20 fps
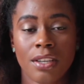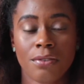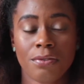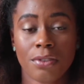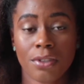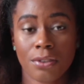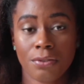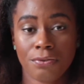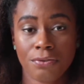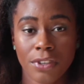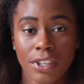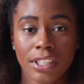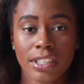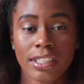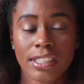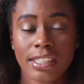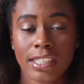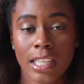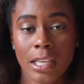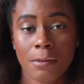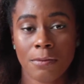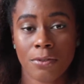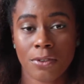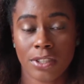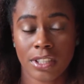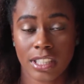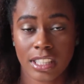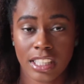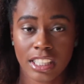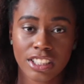for the first tip
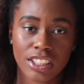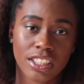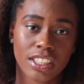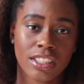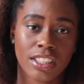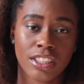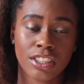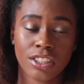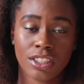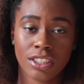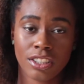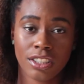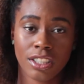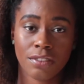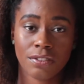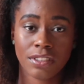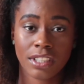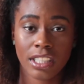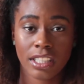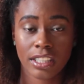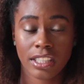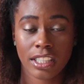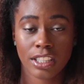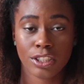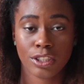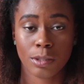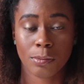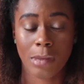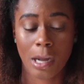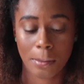for the kitchen edition of 10
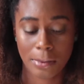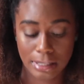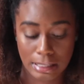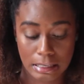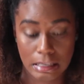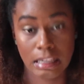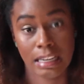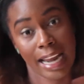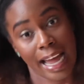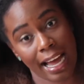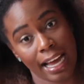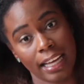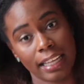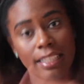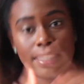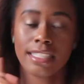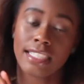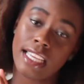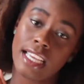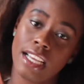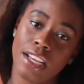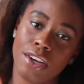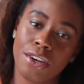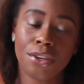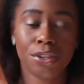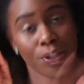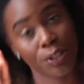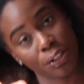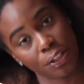things your mama did not tell